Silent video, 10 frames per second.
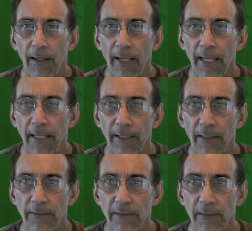And
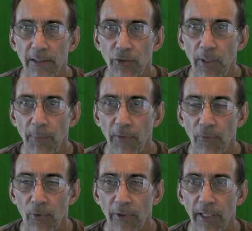the treatment
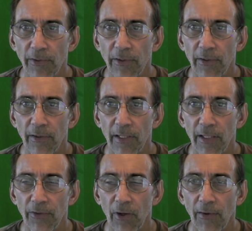for this
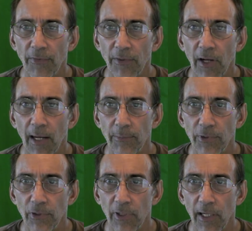is oftentimes
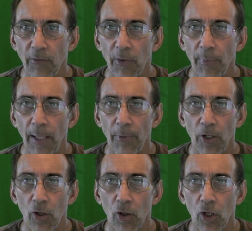to deliver the baby
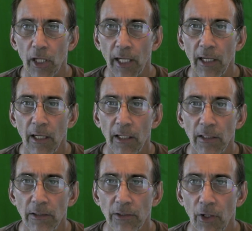early
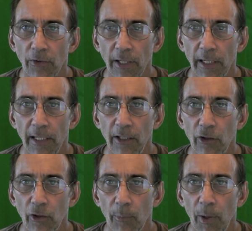so that neither
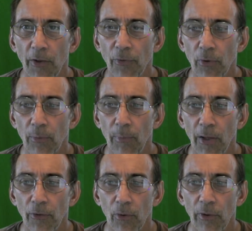the mother
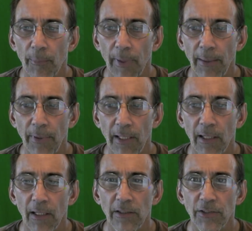or the baby
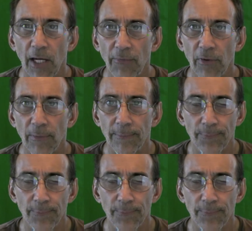suffer